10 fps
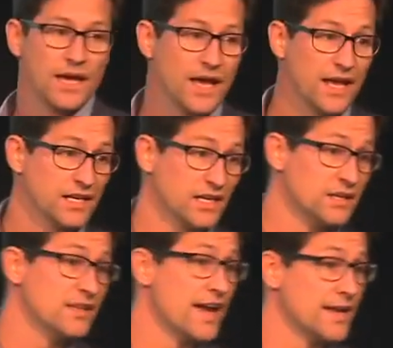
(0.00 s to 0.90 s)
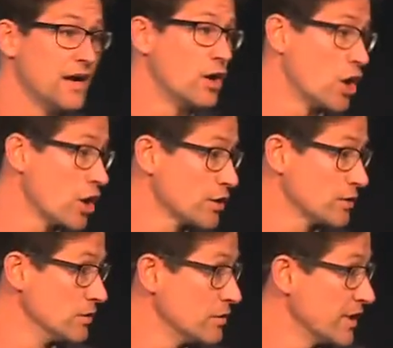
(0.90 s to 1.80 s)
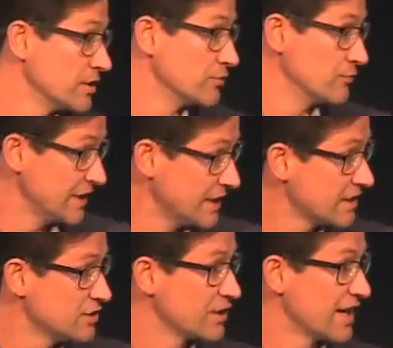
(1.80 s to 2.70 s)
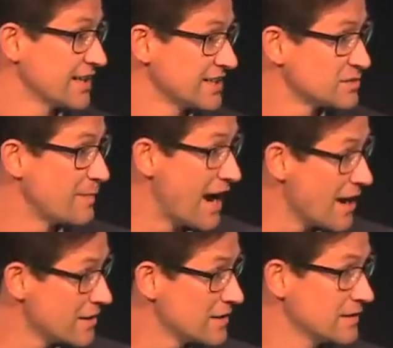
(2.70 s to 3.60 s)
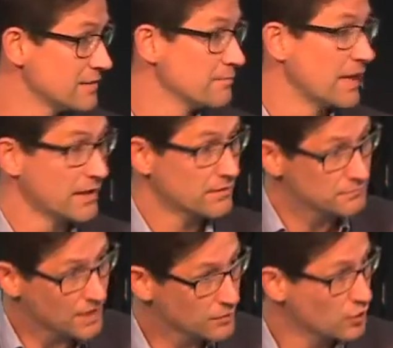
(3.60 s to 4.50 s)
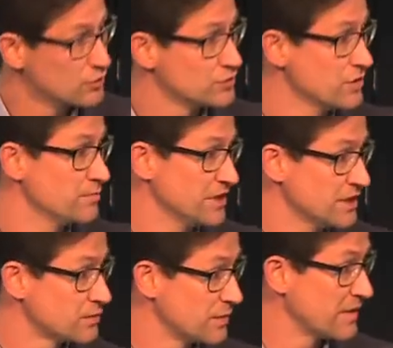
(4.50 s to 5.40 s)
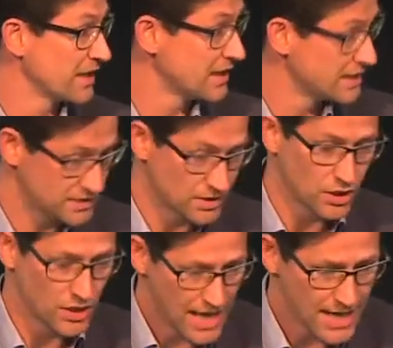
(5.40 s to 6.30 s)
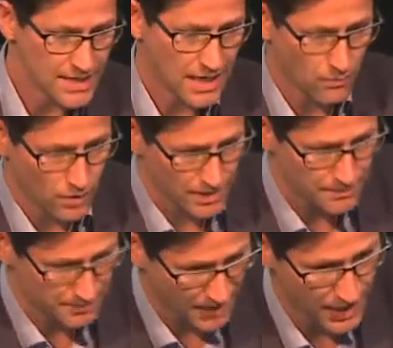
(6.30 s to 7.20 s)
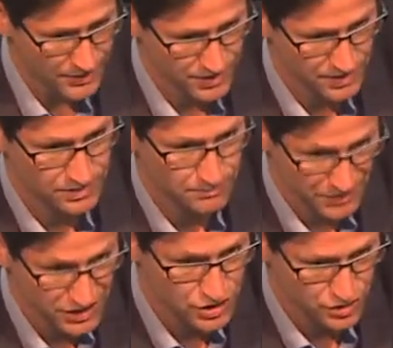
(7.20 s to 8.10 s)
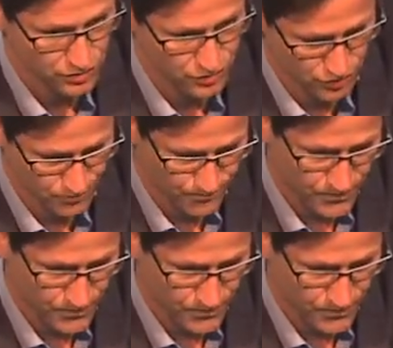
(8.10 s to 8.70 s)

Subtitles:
And in that article that you're reading and you're getting inspired, and like I'm going to the beach with my kids and all that, I want to buy these beach shoes.